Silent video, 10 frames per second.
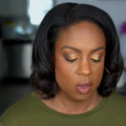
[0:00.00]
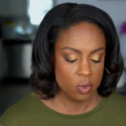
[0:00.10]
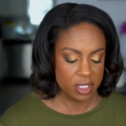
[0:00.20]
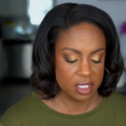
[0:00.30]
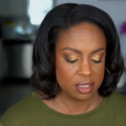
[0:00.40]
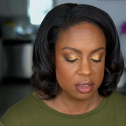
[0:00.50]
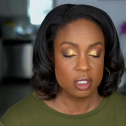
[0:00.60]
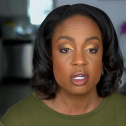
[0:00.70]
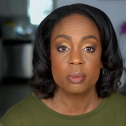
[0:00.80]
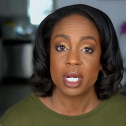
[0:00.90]
with this
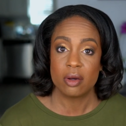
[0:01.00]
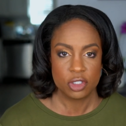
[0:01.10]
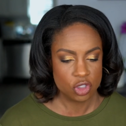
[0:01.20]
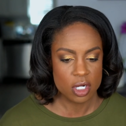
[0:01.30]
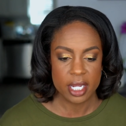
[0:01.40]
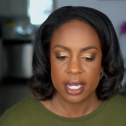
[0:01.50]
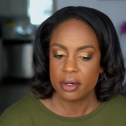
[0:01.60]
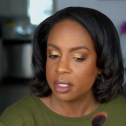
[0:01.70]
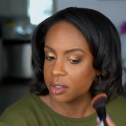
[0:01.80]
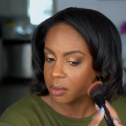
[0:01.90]
look, but I was trying
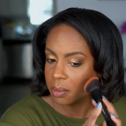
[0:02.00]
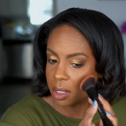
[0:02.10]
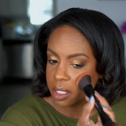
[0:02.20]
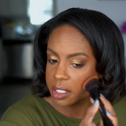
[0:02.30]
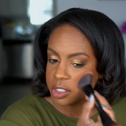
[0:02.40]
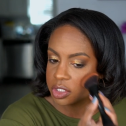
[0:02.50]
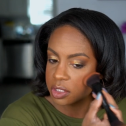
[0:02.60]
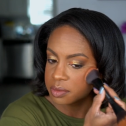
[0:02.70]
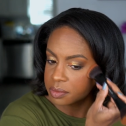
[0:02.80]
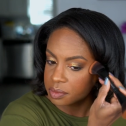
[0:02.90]
out another blush.